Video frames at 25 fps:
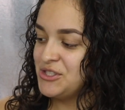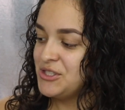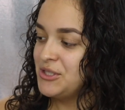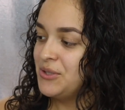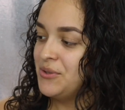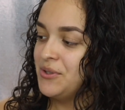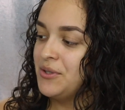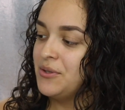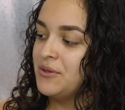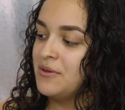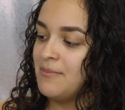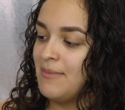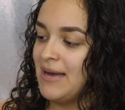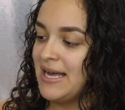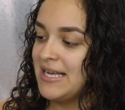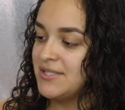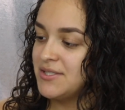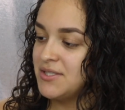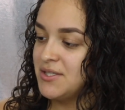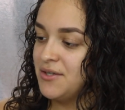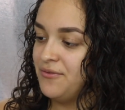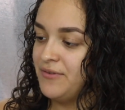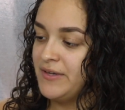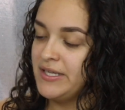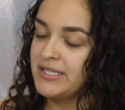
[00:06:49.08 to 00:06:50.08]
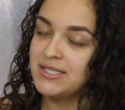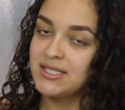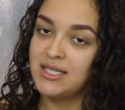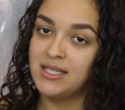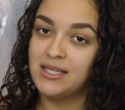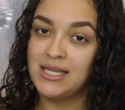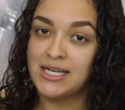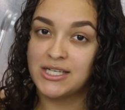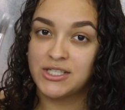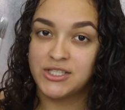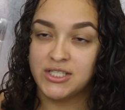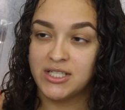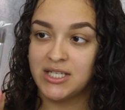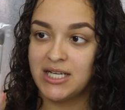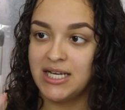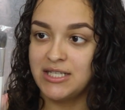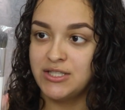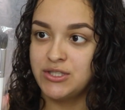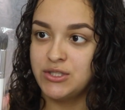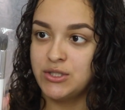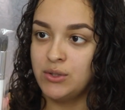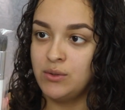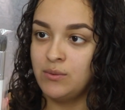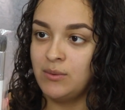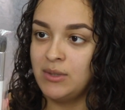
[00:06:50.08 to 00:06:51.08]
show you the Master Face collection, I
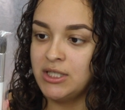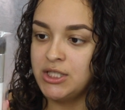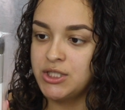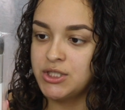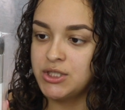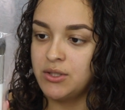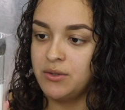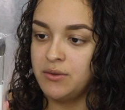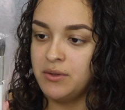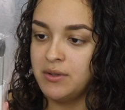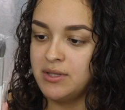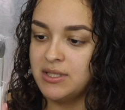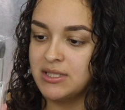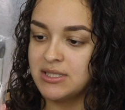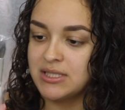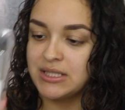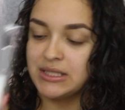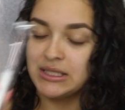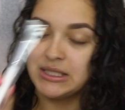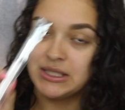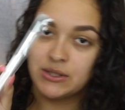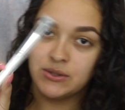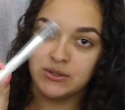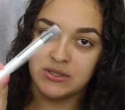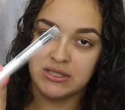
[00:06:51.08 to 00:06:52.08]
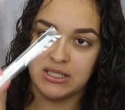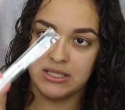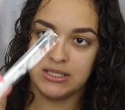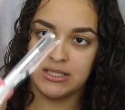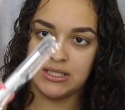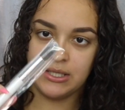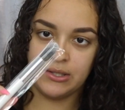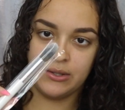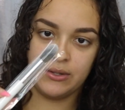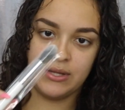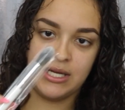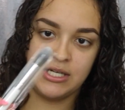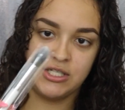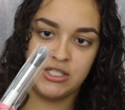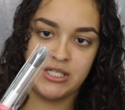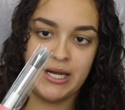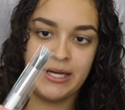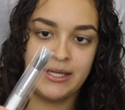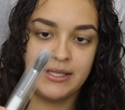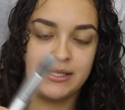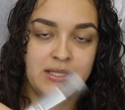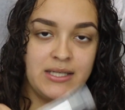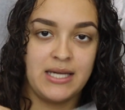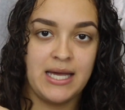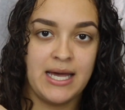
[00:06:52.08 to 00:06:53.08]
do want to show you this little detail that
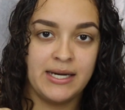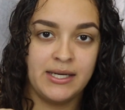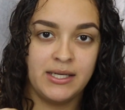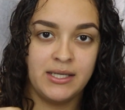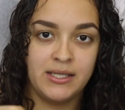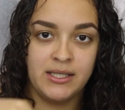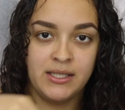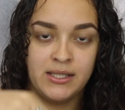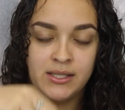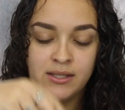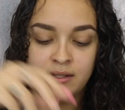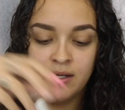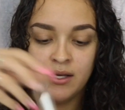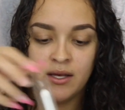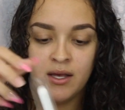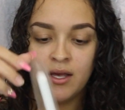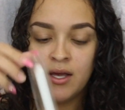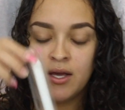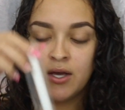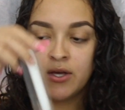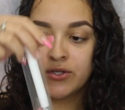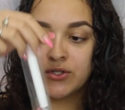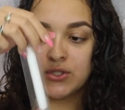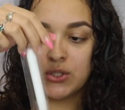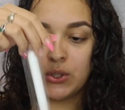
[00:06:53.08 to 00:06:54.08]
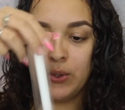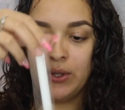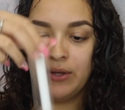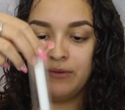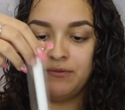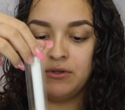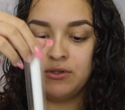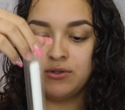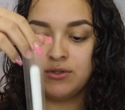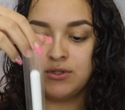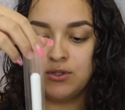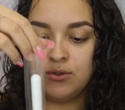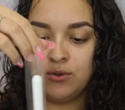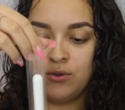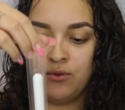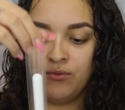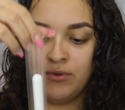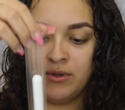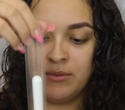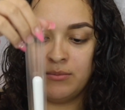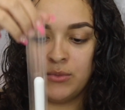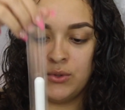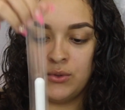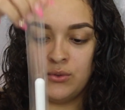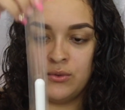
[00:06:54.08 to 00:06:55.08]
Jaclyn added in. So if you do
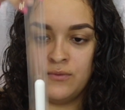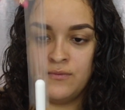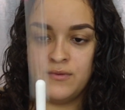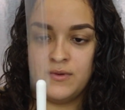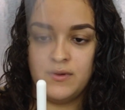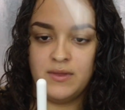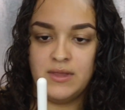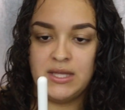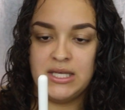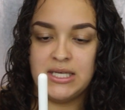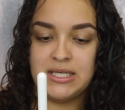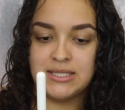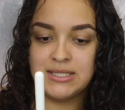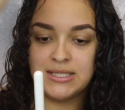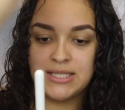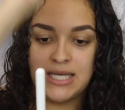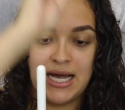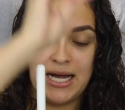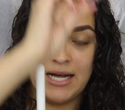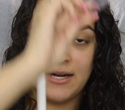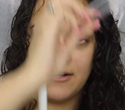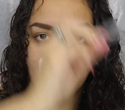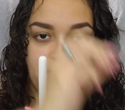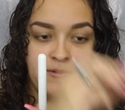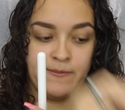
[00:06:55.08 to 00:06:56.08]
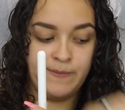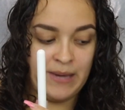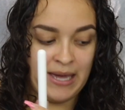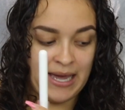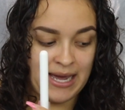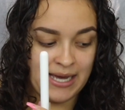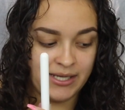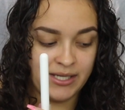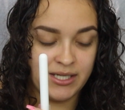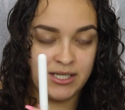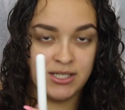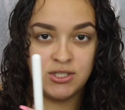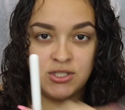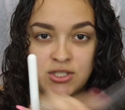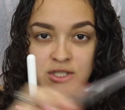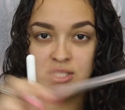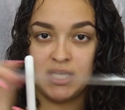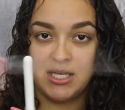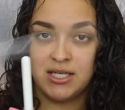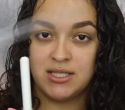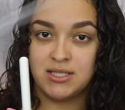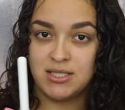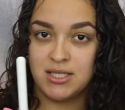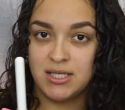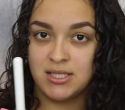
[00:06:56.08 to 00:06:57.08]
remove these out of the package,
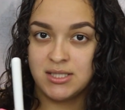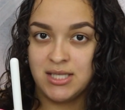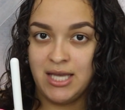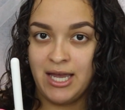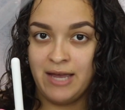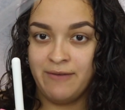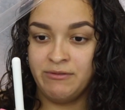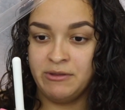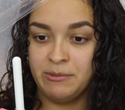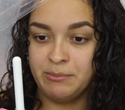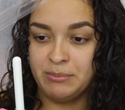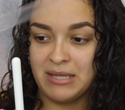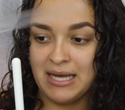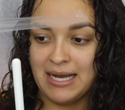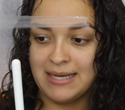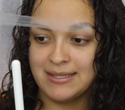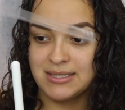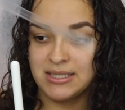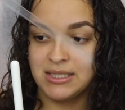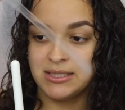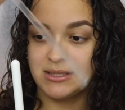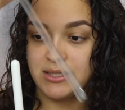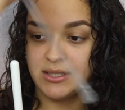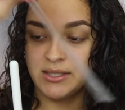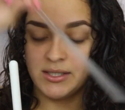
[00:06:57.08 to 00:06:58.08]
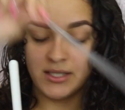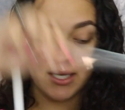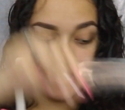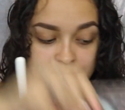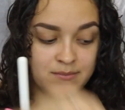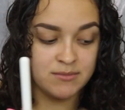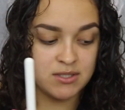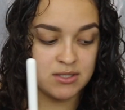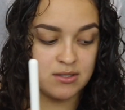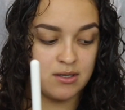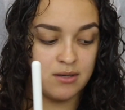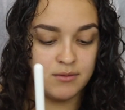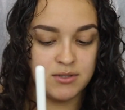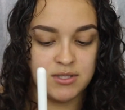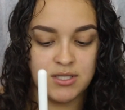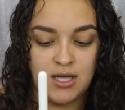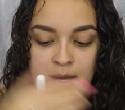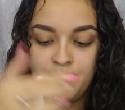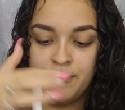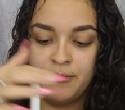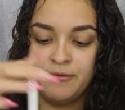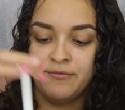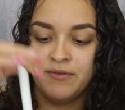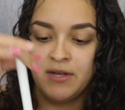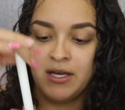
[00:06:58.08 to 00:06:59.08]
it does have the plastic that comes on
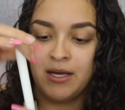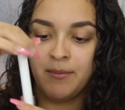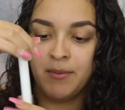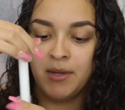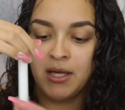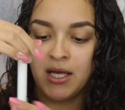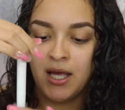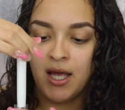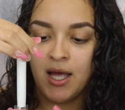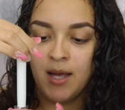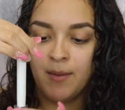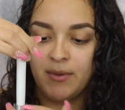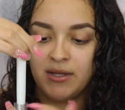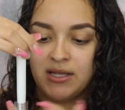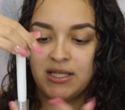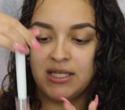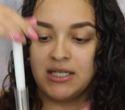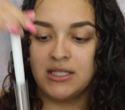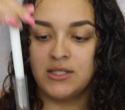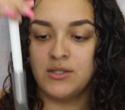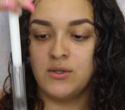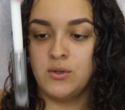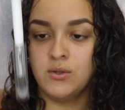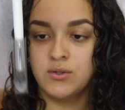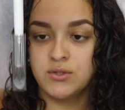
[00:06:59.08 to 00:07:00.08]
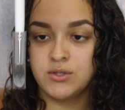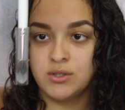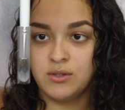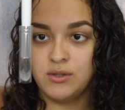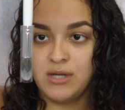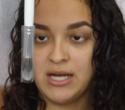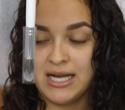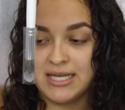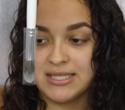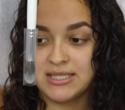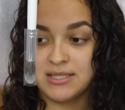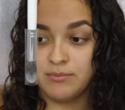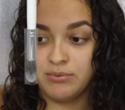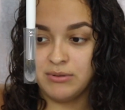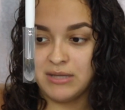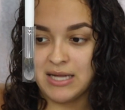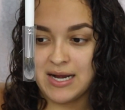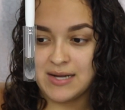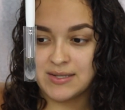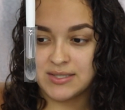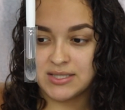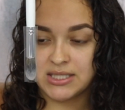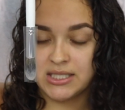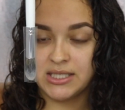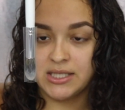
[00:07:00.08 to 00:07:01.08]
top of them, but then it also has a
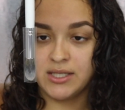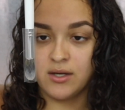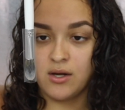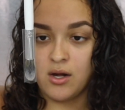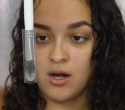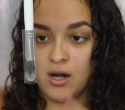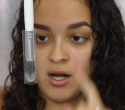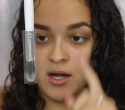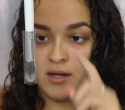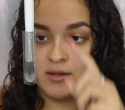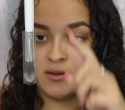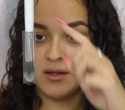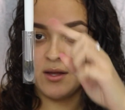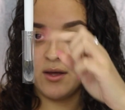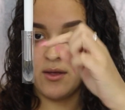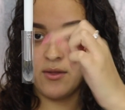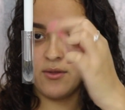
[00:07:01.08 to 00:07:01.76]
plastic on